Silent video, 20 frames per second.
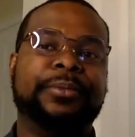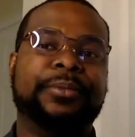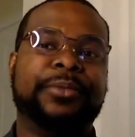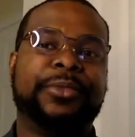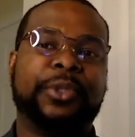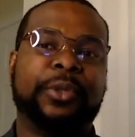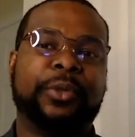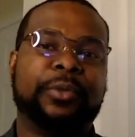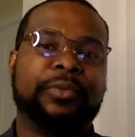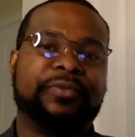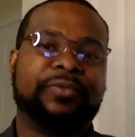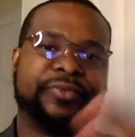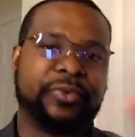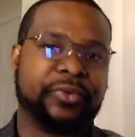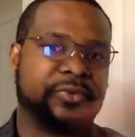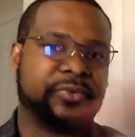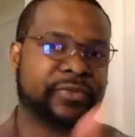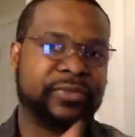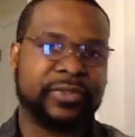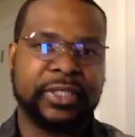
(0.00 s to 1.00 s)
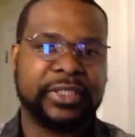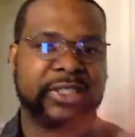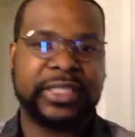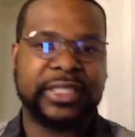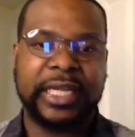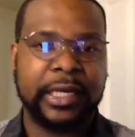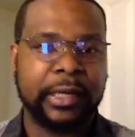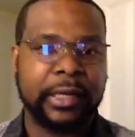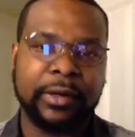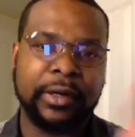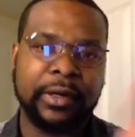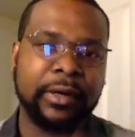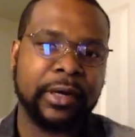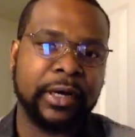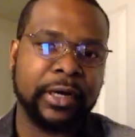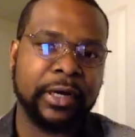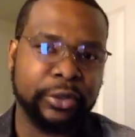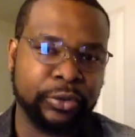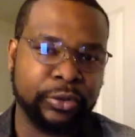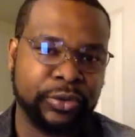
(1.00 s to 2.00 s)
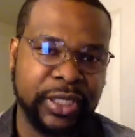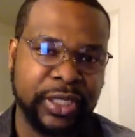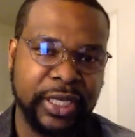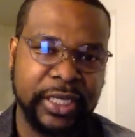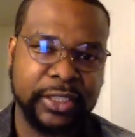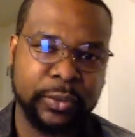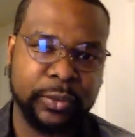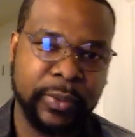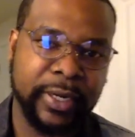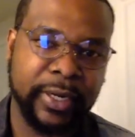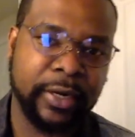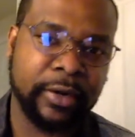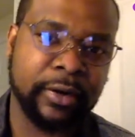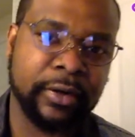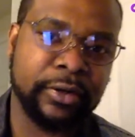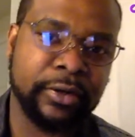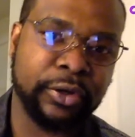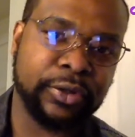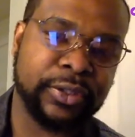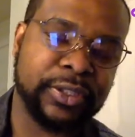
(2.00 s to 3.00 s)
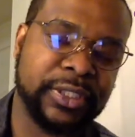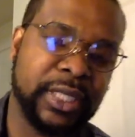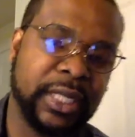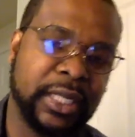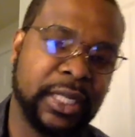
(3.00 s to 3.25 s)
So for let's take a use case where you're